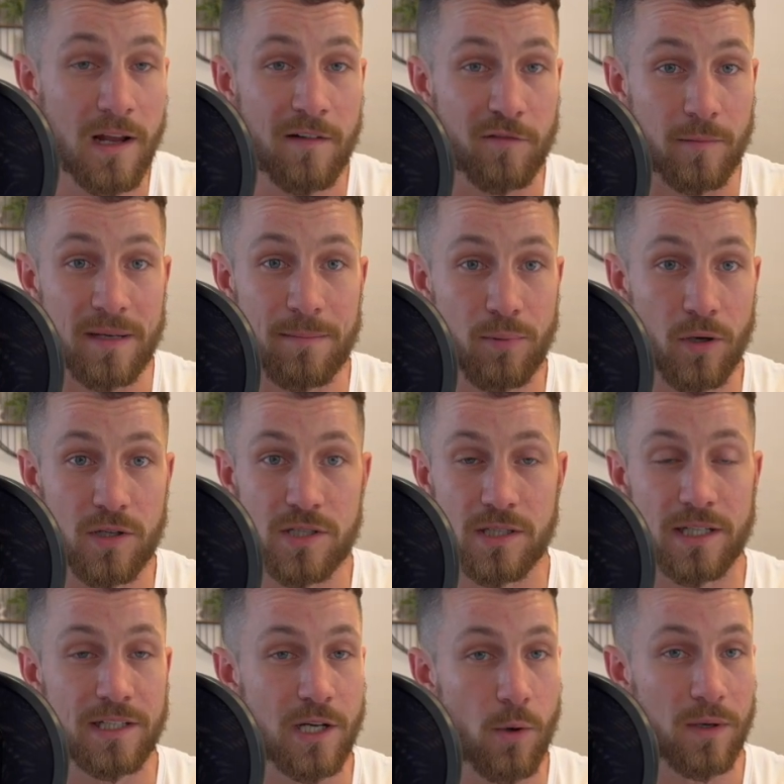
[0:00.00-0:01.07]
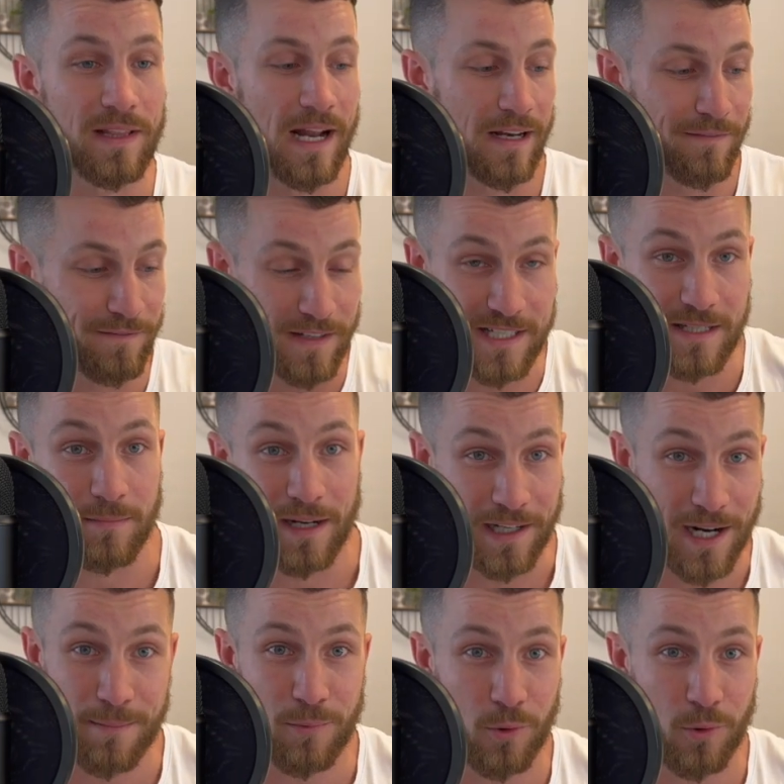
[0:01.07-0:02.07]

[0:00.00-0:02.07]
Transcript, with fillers: For me personally, knowing that it fits in my cup